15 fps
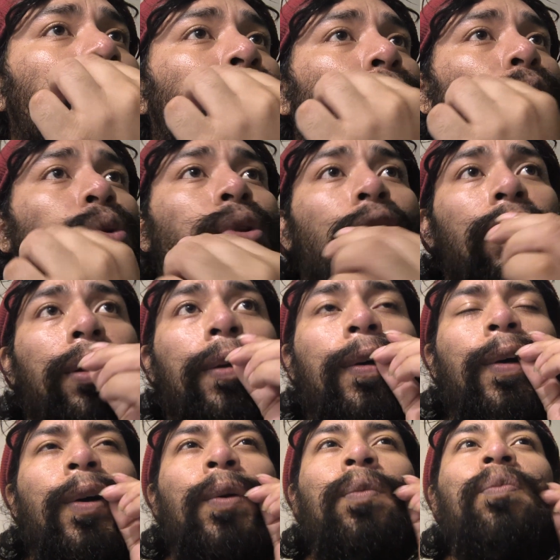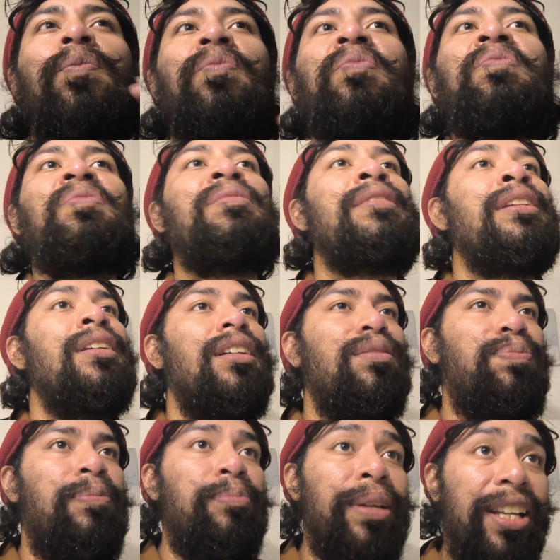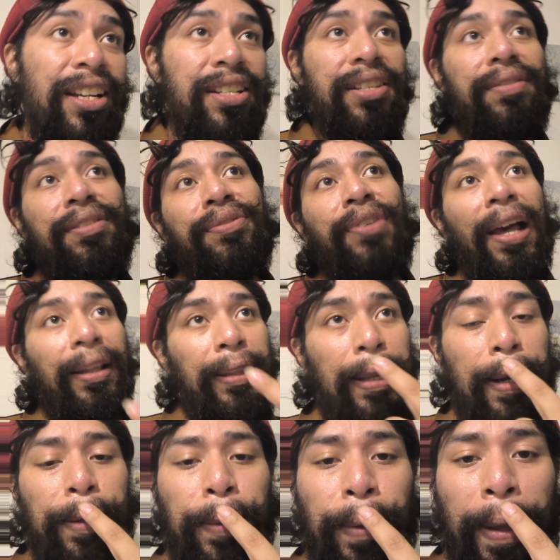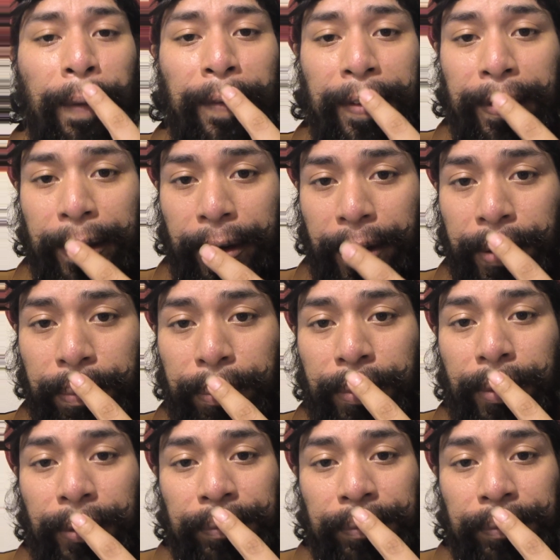do look because of the fact that I don't have anything here.